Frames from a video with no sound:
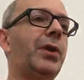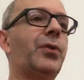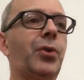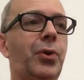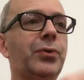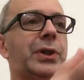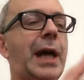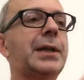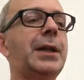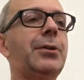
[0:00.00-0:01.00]
I've got
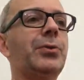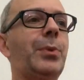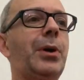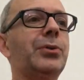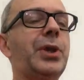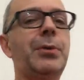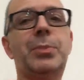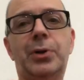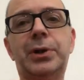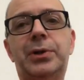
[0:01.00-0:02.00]
contacts there as well. So,
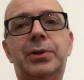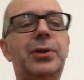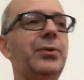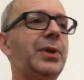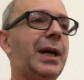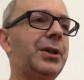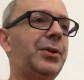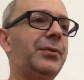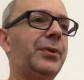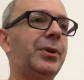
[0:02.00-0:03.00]
but I do thank
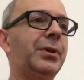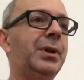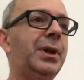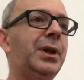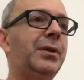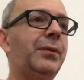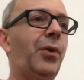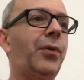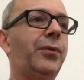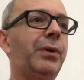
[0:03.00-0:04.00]
you for
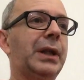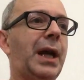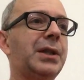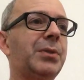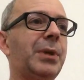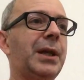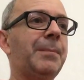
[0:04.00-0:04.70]
offering that to me.